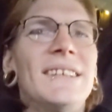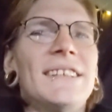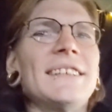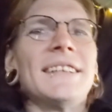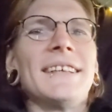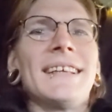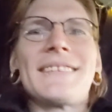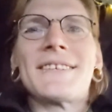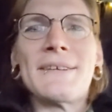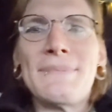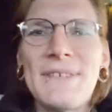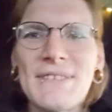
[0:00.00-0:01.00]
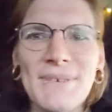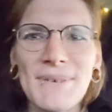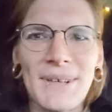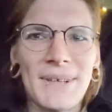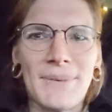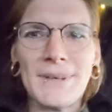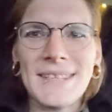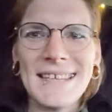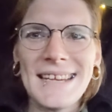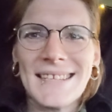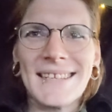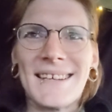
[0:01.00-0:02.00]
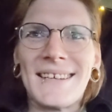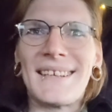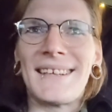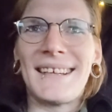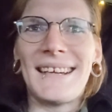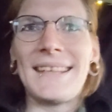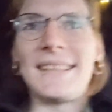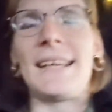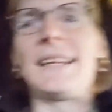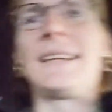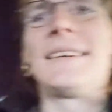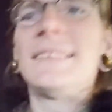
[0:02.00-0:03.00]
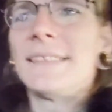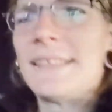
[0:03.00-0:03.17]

that's gonna be so good once that's done. And then